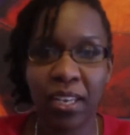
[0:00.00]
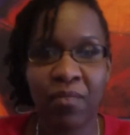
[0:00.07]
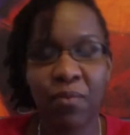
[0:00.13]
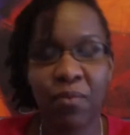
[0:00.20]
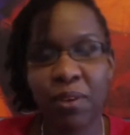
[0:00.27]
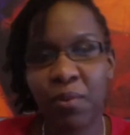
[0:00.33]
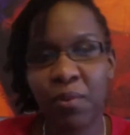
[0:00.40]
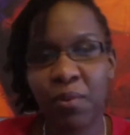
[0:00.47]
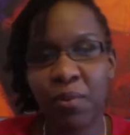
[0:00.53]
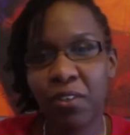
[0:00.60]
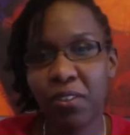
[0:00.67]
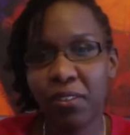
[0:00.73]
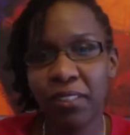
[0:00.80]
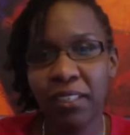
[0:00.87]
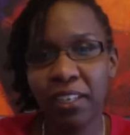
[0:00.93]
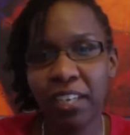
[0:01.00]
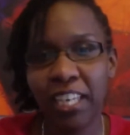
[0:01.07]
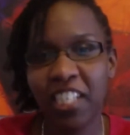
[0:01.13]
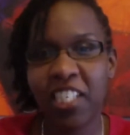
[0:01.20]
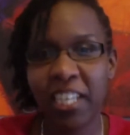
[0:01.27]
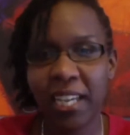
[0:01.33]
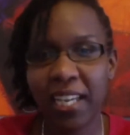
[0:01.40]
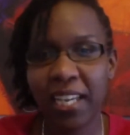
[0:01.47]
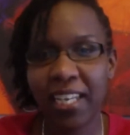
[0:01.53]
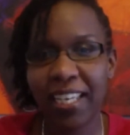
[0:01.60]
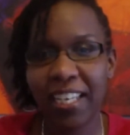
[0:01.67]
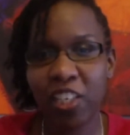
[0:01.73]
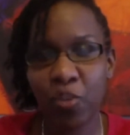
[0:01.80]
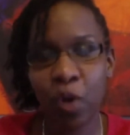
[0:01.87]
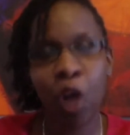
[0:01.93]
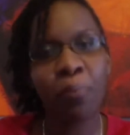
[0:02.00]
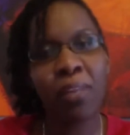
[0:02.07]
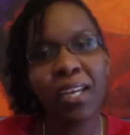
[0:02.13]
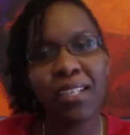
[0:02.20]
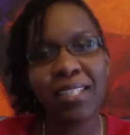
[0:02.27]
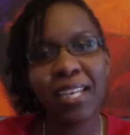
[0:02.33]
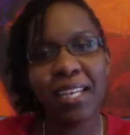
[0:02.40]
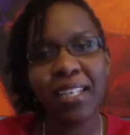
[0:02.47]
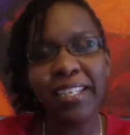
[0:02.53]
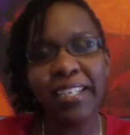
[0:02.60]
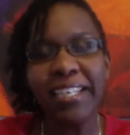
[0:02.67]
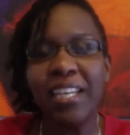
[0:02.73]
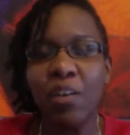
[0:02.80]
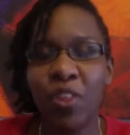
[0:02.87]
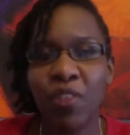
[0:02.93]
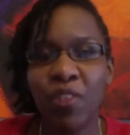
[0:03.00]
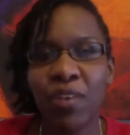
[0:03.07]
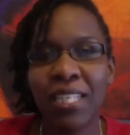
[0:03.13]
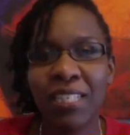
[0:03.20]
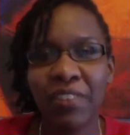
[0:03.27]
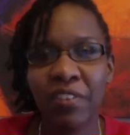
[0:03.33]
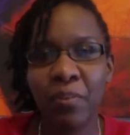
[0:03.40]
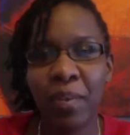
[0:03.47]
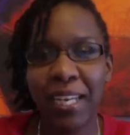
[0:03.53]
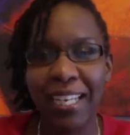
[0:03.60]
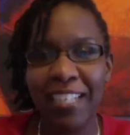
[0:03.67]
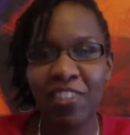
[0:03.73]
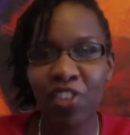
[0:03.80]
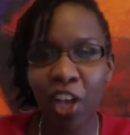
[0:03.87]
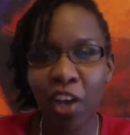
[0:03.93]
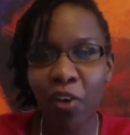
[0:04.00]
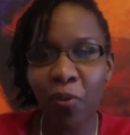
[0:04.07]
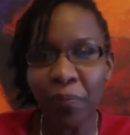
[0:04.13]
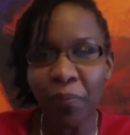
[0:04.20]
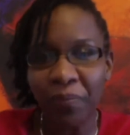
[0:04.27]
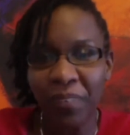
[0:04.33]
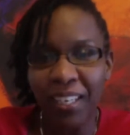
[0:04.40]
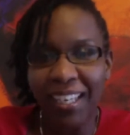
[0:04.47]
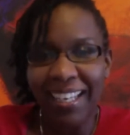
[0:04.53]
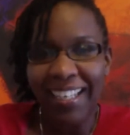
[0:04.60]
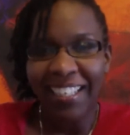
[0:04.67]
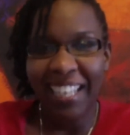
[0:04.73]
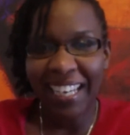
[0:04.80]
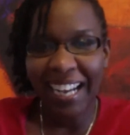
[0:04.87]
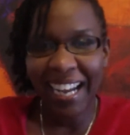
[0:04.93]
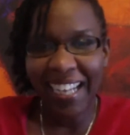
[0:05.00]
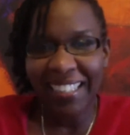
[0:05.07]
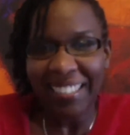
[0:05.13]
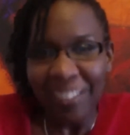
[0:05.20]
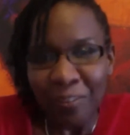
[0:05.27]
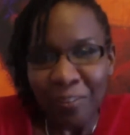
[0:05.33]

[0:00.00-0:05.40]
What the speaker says: and we will get you in and get you all plugged in with the rest of everybody. So, Nina.